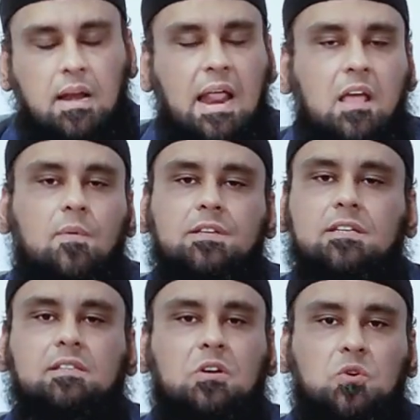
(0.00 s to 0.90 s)
Language
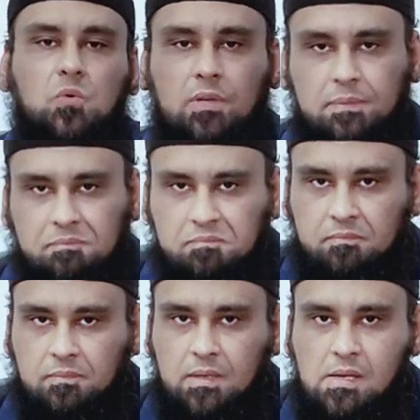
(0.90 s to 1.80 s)
is the tool.
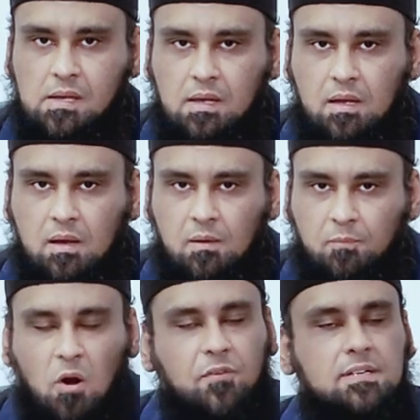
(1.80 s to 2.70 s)

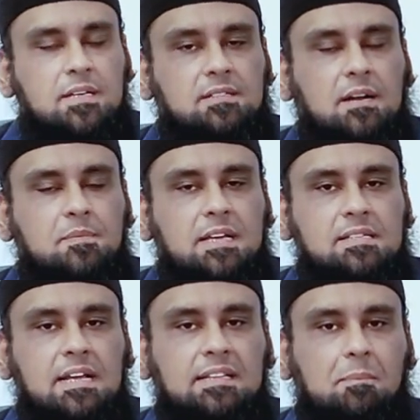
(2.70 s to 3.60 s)
Prophet says
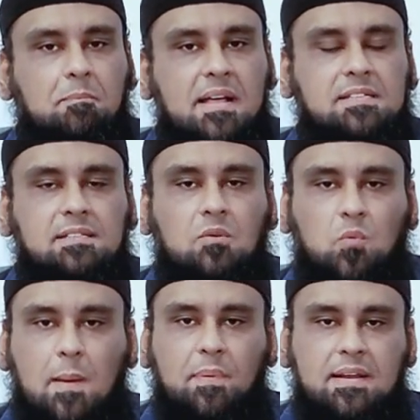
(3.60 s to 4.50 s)
that the best
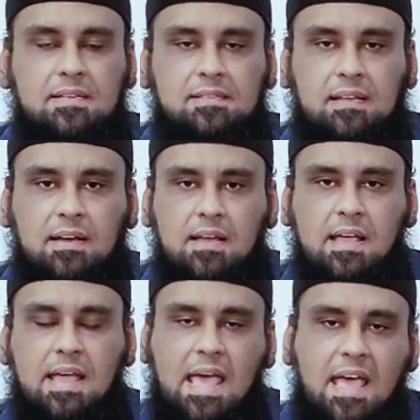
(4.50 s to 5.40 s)
weapon is the
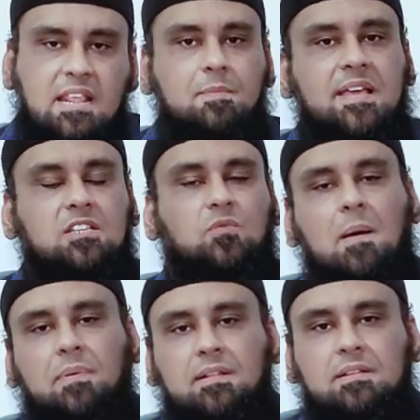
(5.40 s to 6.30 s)
enemy's
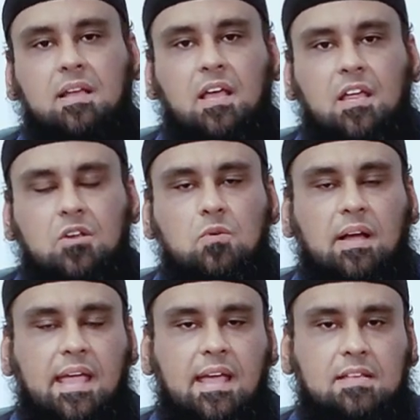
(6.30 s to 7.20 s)
weapon you
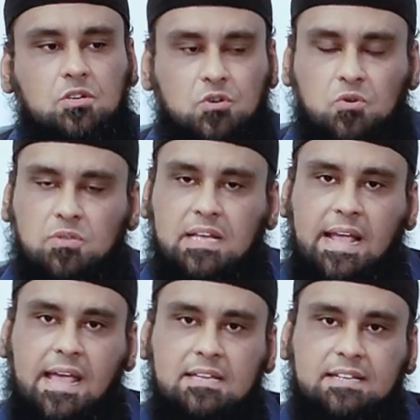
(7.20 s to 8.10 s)
against you use
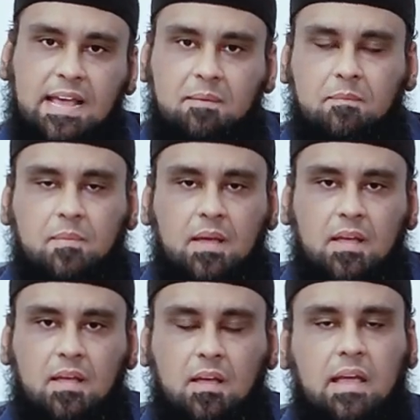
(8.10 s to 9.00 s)
against him
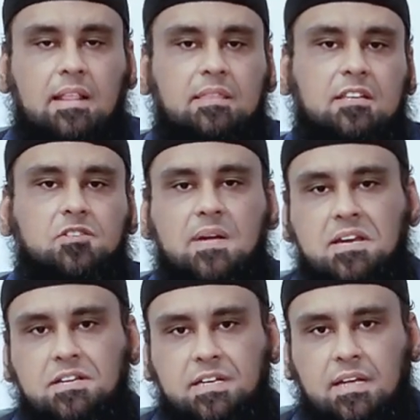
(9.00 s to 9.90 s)
in the
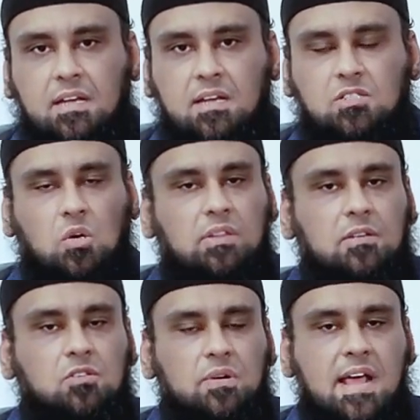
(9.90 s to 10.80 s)
strategy. So
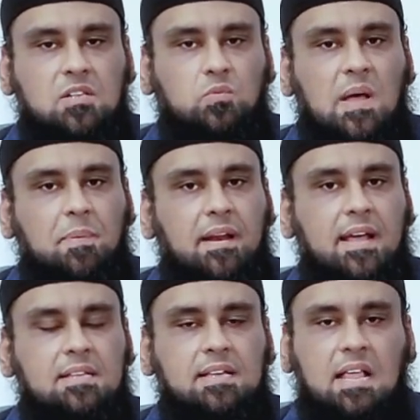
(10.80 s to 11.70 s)
this today's weapon
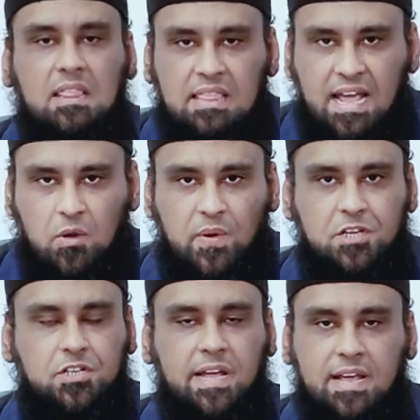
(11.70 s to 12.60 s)
is
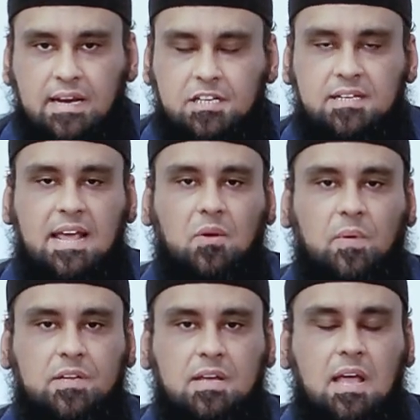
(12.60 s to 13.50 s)
language, English
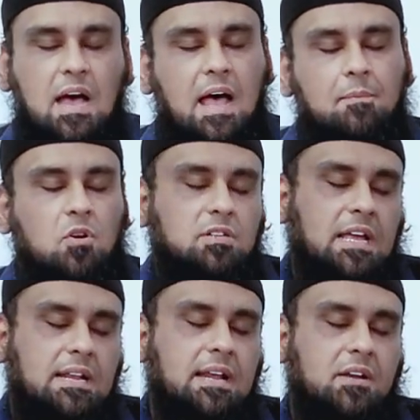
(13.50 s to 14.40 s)
language. I'm not
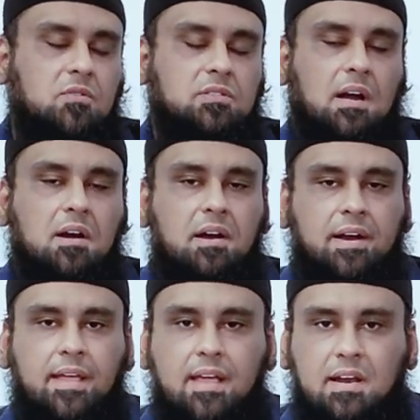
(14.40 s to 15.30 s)
saying that you start
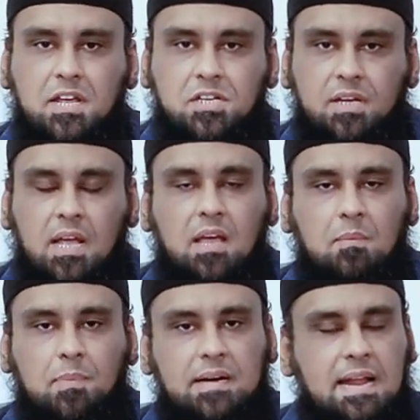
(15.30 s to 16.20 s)
learning English,
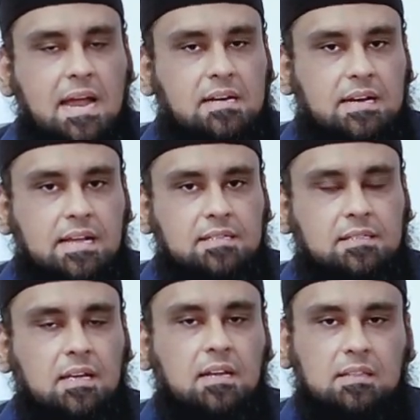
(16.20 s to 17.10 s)
but at
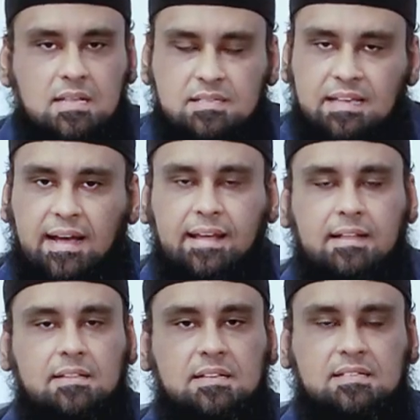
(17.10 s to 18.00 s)
least the
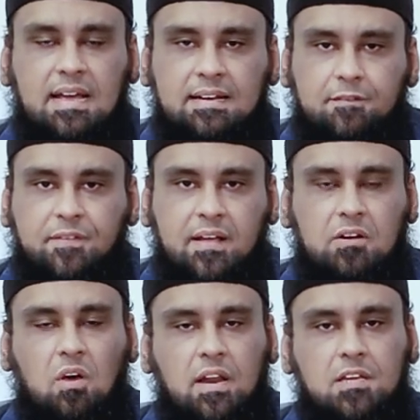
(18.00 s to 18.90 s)
science, the scientific
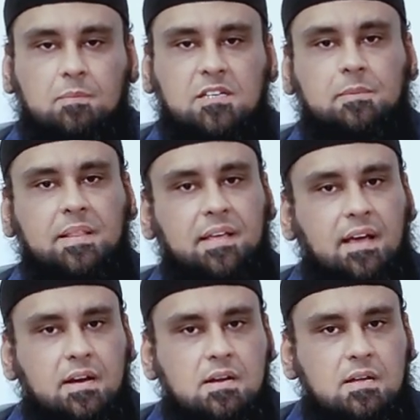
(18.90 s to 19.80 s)
knowledge must be
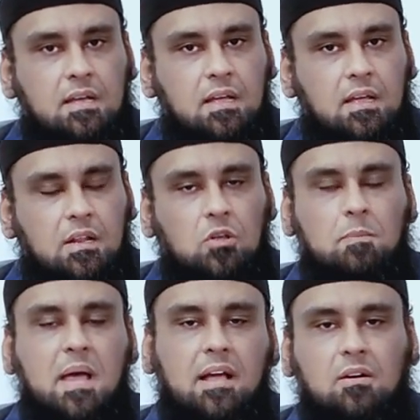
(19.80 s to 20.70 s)
there. No
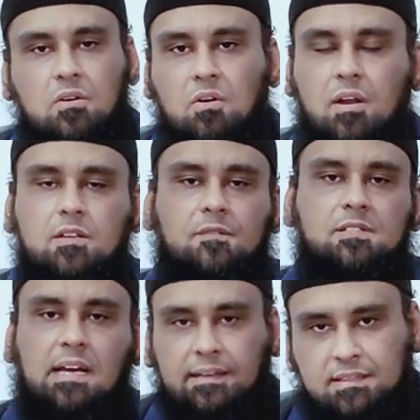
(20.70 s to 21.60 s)
background knowledge of
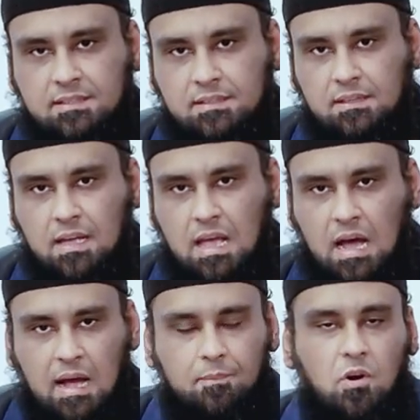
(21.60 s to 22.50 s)
science.
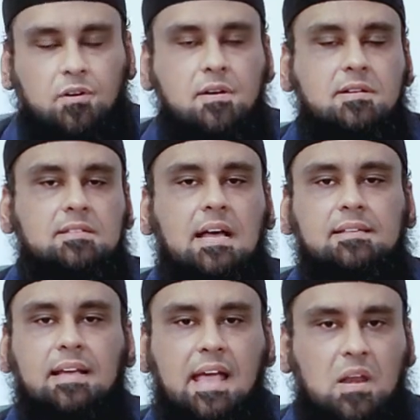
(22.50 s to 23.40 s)
I'm not
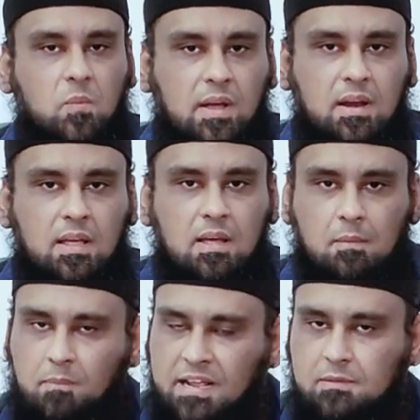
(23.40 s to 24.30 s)
criticizing anyone.
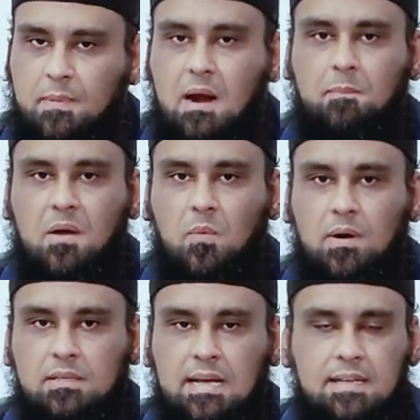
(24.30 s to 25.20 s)
Please mark my
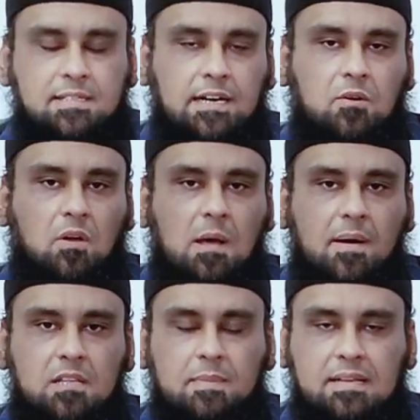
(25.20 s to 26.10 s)
words. I say to
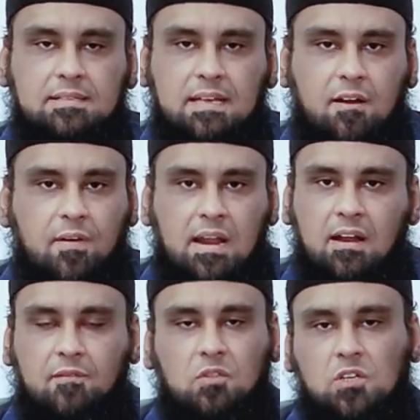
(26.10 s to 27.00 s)
ulamas myself, I
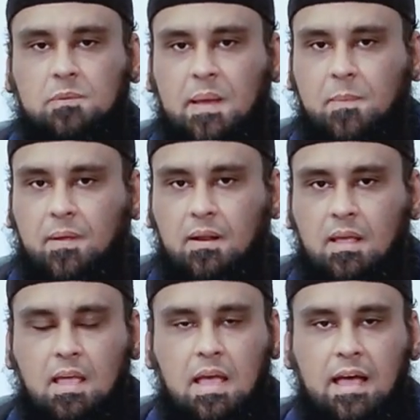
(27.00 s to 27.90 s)
love those
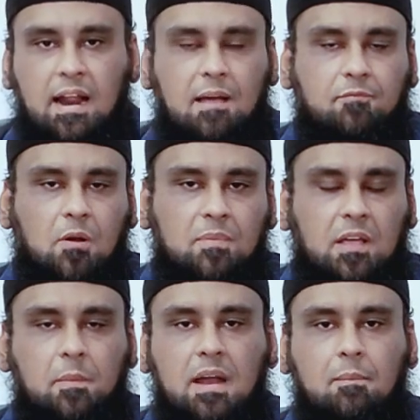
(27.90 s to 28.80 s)
people and I'm from
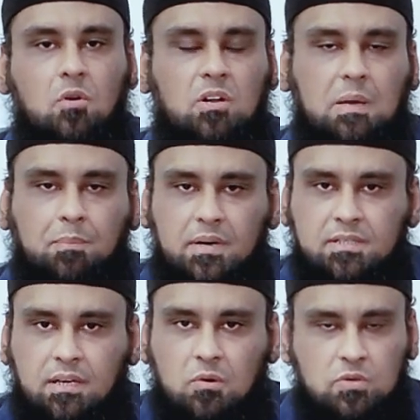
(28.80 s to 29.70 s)
the community. I'm not the
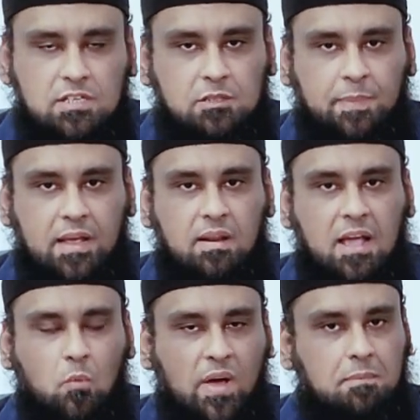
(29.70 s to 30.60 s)
person who just speak
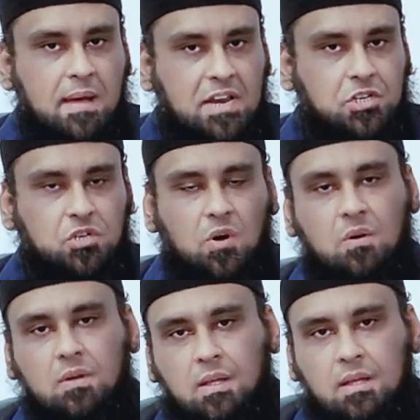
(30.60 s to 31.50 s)
like one man
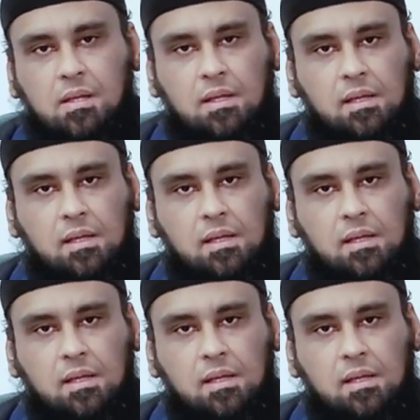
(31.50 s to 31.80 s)
show.